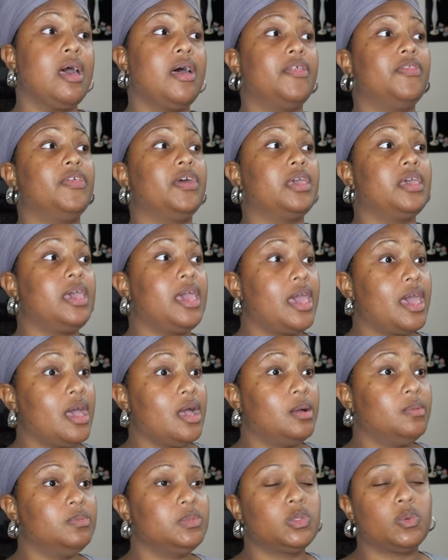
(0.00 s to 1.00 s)
The
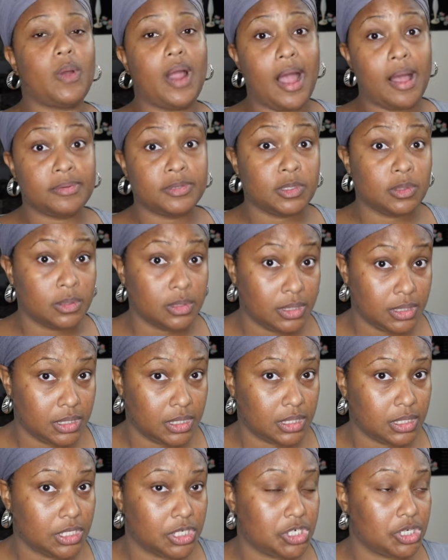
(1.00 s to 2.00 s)
yams were absolutely
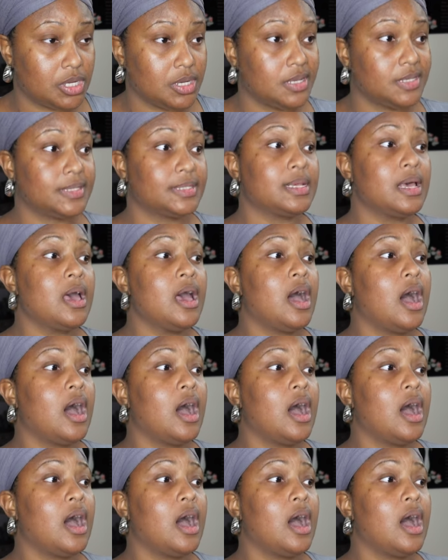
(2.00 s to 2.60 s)
delicious.